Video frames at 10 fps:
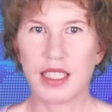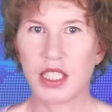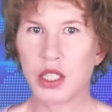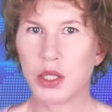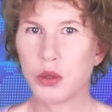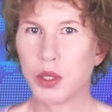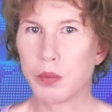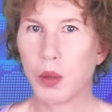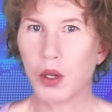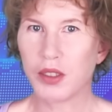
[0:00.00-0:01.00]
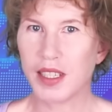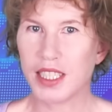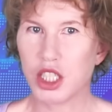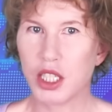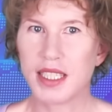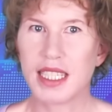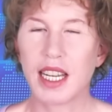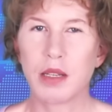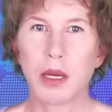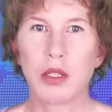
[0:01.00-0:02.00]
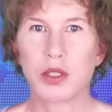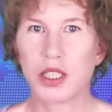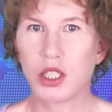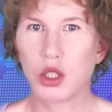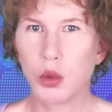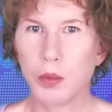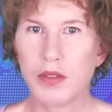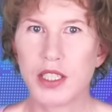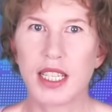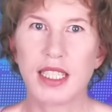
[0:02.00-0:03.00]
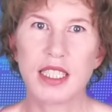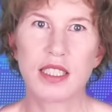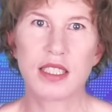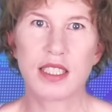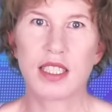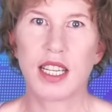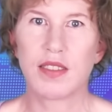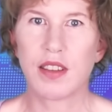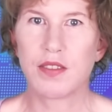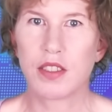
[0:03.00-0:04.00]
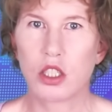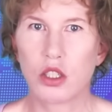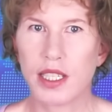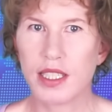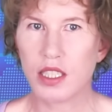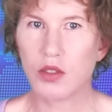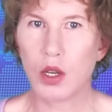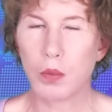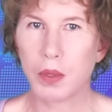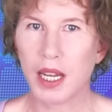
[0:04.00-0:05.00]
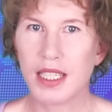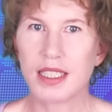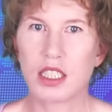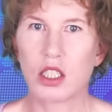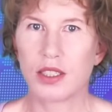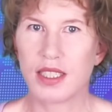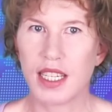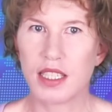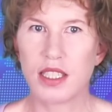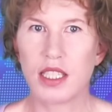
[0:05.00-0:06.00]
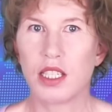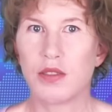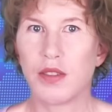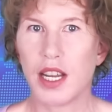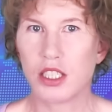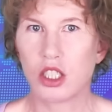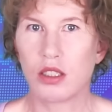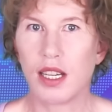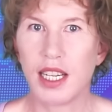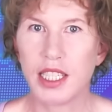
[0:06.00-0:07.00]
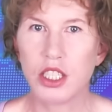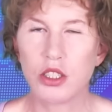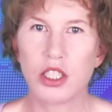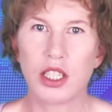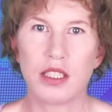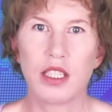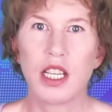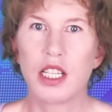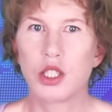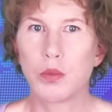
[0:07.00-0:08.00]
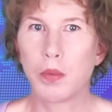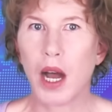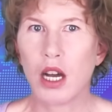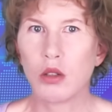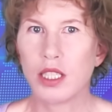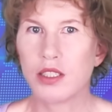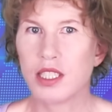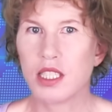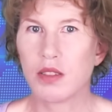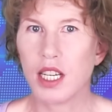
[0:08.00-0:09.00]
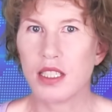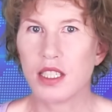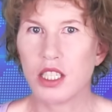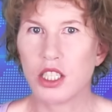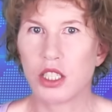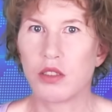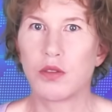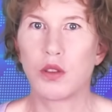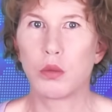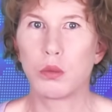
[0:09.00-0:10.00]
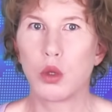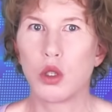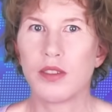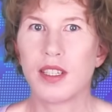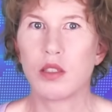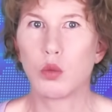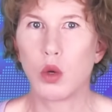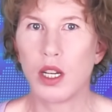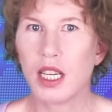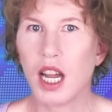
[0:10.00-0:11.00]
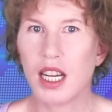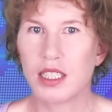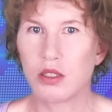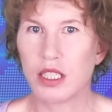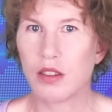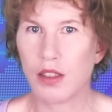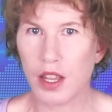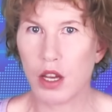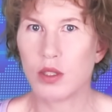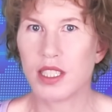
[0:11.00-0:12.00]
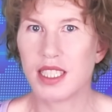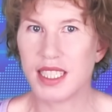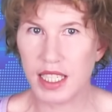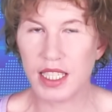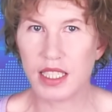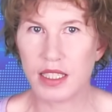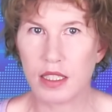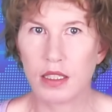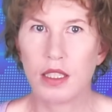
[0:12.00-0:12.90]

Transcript: In a new report that just came out, a group of scientists say that the crust of our planet contains enough natural hydrogen to power our civilization for more than one hundred thousand years.